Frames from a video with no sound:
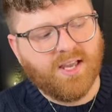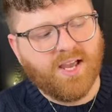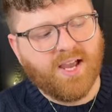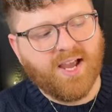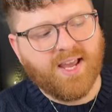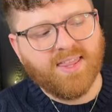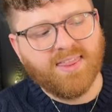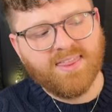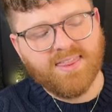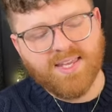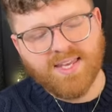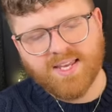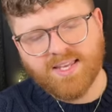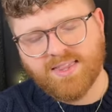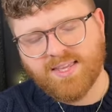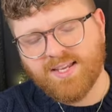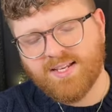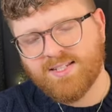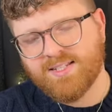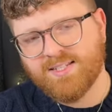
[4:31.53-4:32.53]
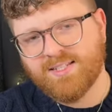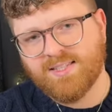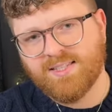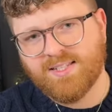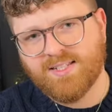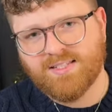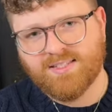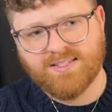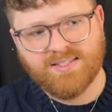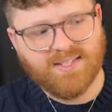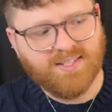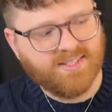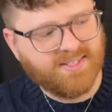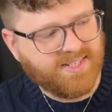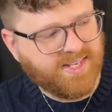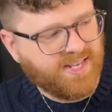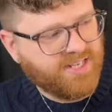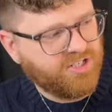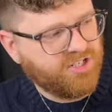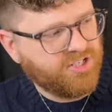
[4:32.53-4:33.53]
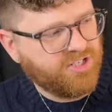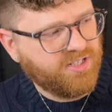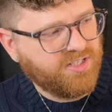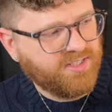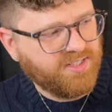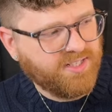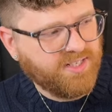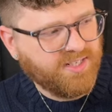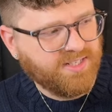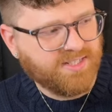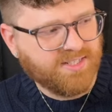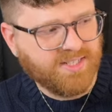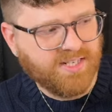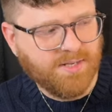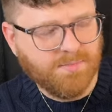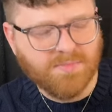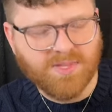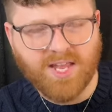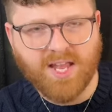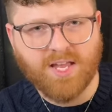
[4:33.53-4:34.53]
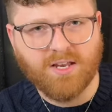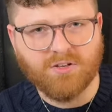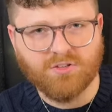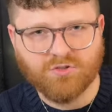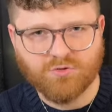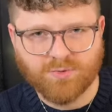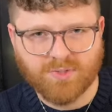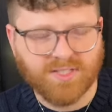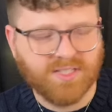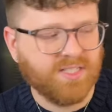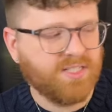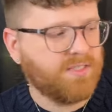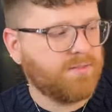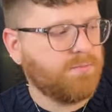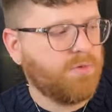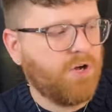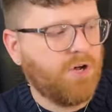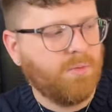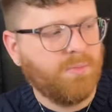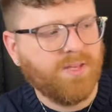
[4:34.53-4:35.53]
I think they did this intentionally to keep the handles really small,